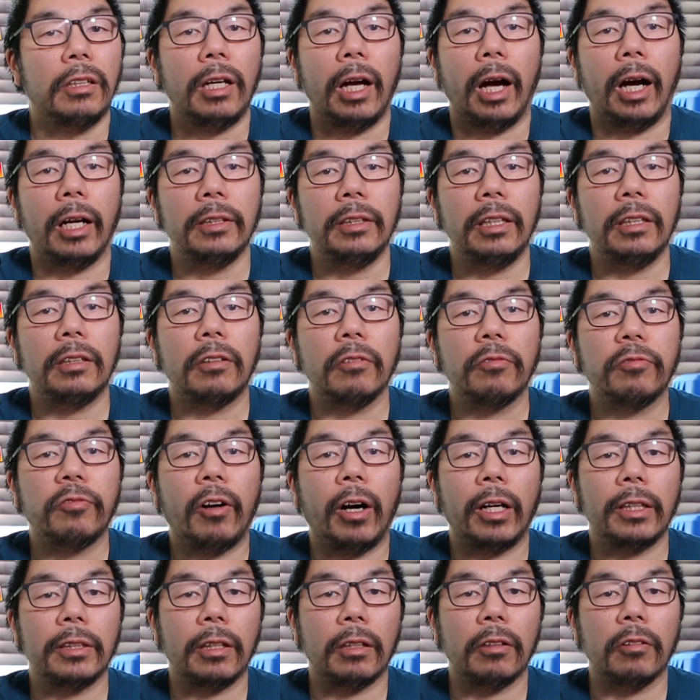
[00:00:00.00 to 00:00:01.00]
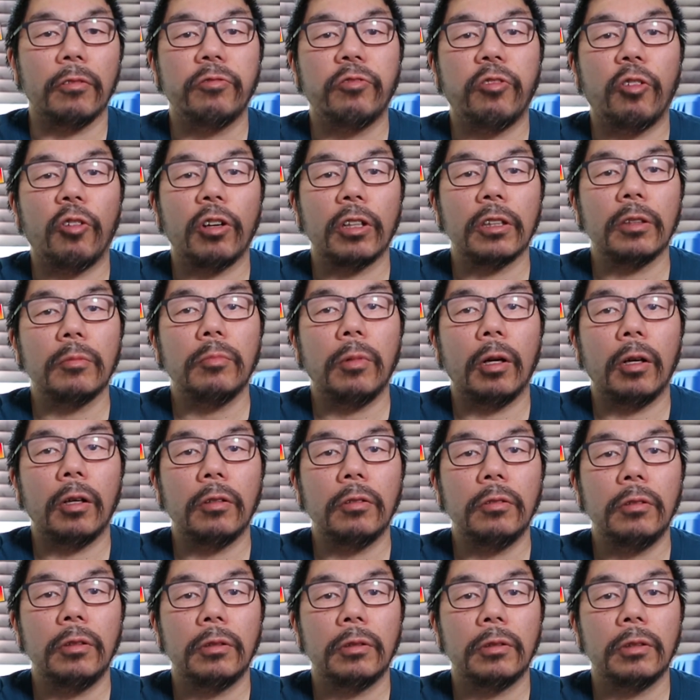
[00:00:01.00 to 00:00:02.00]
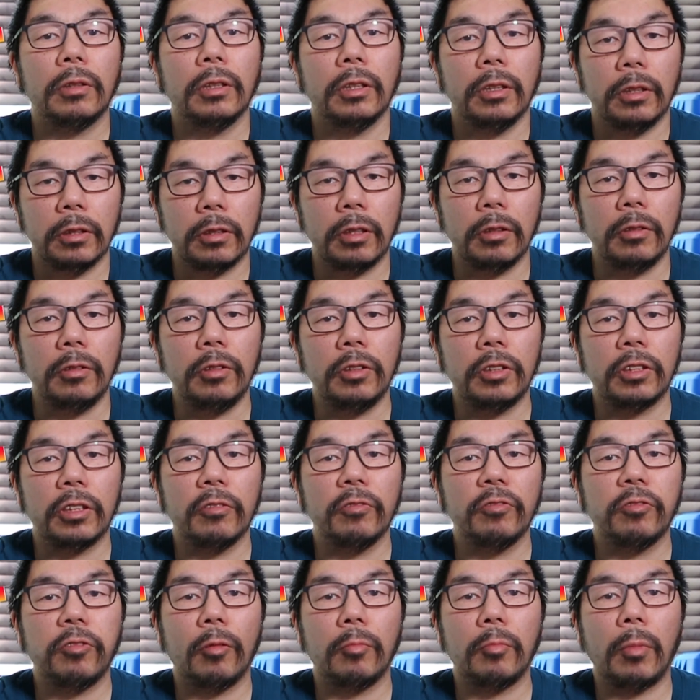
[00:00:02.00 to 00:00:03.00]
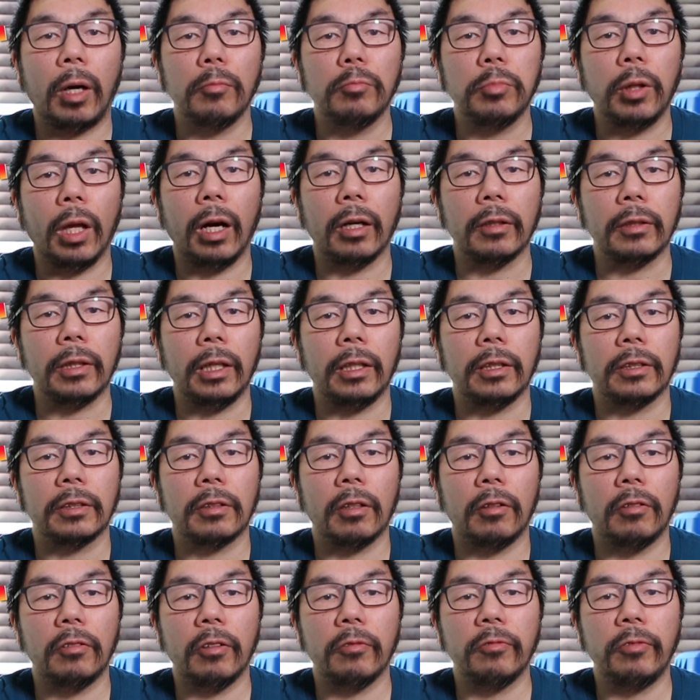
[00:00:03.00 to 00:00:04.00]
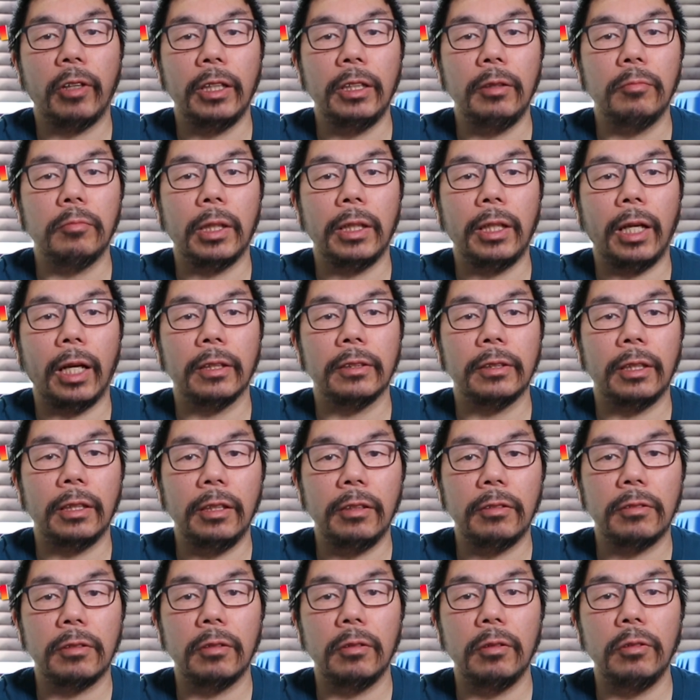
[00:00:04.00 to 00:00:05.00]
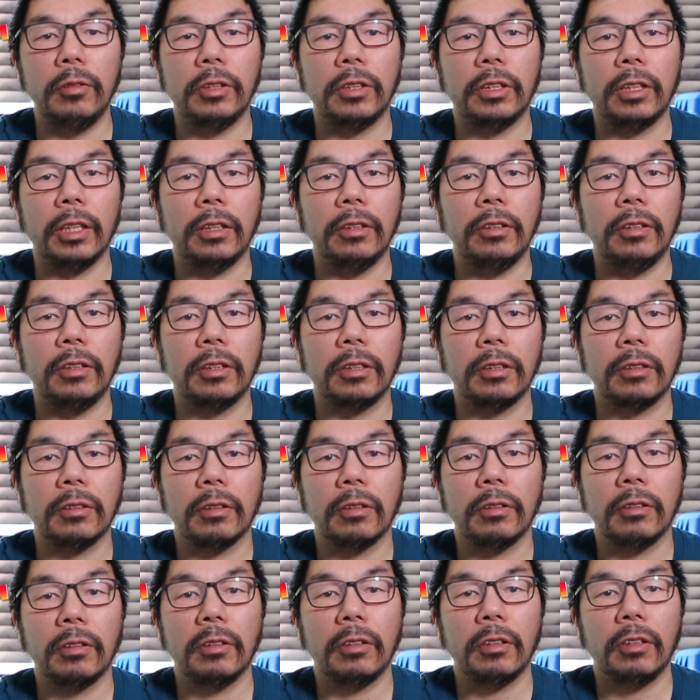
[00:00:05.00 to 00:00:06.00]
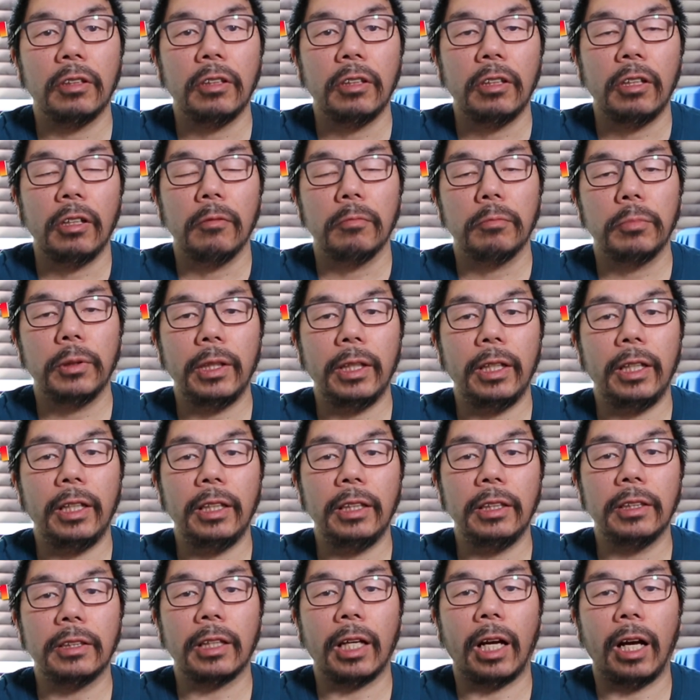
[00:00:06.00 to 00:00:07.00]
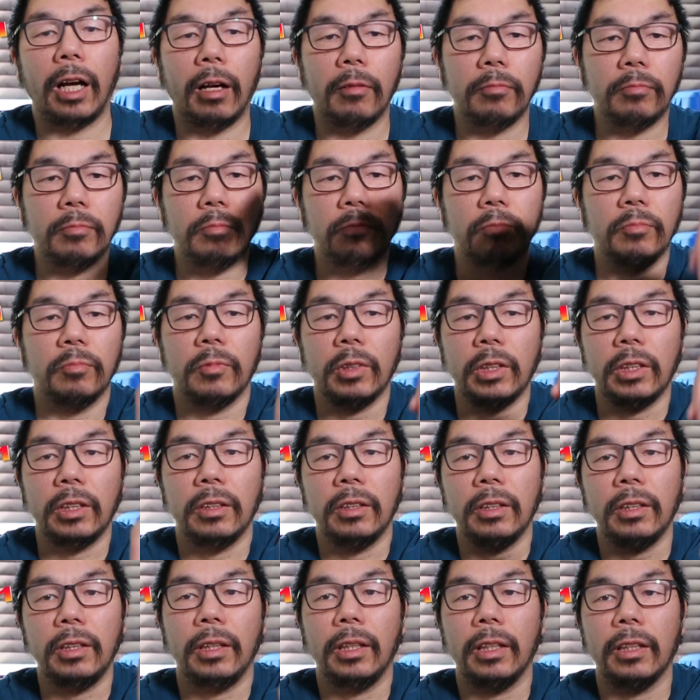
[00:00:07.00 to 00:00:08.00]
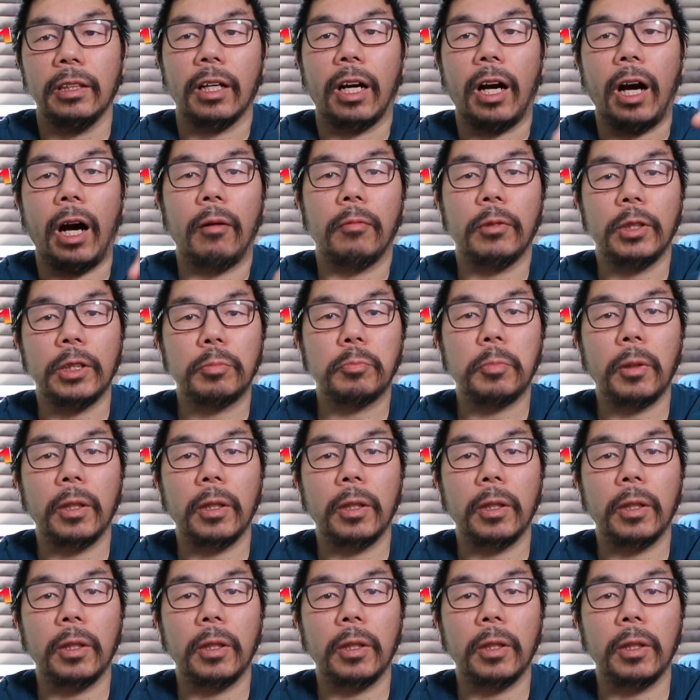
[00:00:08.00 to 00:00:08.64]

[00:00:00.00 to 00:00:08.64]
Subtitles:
I need to find an affordable solution for my blogging. So if anybody has any solutions, please in the comments